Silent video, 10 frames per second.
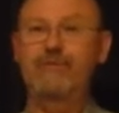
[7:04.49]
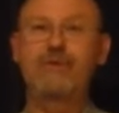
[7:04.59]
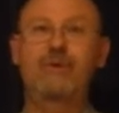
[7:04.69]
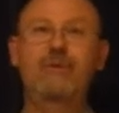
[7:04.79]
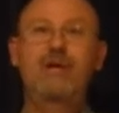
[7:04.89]

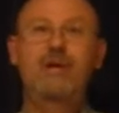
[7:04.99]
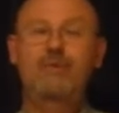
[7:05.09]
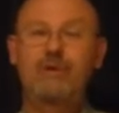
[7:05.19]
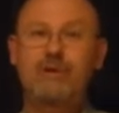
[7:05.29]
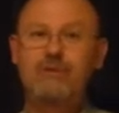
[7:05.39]
So
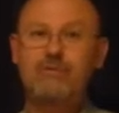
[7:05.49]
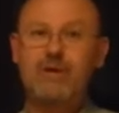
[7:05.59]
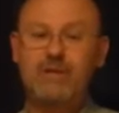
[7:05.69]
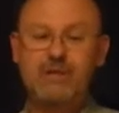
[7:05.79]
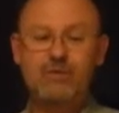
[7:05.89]
when you
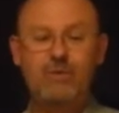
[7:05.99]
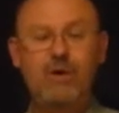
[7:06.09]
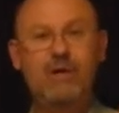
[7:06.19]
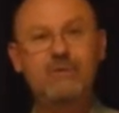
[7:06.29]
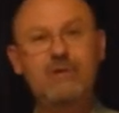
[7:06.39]
drink this
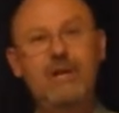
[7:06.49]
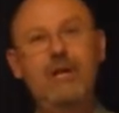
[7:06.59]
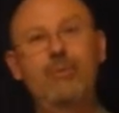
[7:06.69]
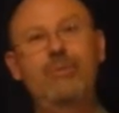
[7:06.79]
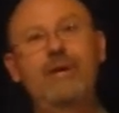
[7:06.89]
water, it'll
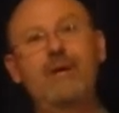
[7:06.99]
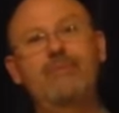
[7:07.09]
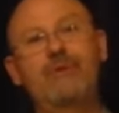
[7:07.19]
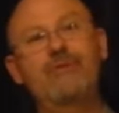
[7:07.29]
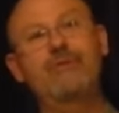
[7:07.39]
help pick
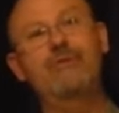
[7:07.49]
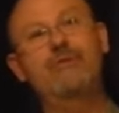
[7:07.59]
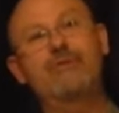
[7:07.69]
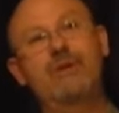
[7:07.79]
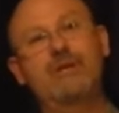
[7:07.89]
up those
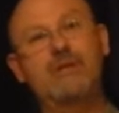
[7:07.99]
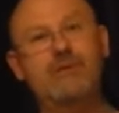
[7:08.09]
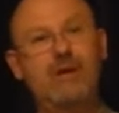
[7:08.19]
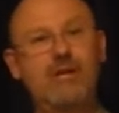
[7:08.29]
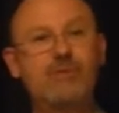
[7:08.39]
nutrients,
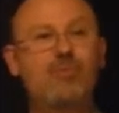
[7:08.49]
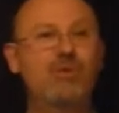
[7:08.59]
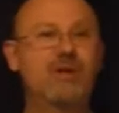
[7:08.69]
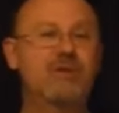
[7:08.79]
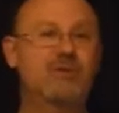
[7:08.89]

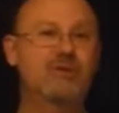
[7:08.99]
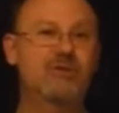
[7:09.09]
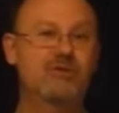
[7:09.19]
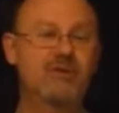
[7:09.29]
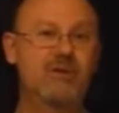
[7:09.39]
transport it to
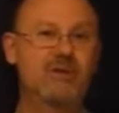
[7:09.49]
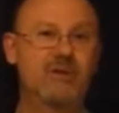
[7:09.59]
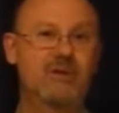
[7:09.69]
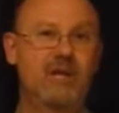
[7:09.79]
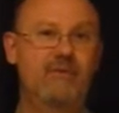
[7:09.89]
your
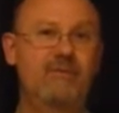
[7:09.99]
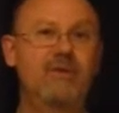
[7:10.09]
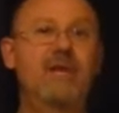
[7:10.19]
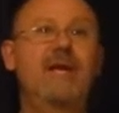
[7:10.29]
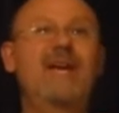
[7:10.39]
cellular
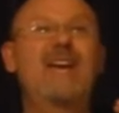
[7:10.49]
level,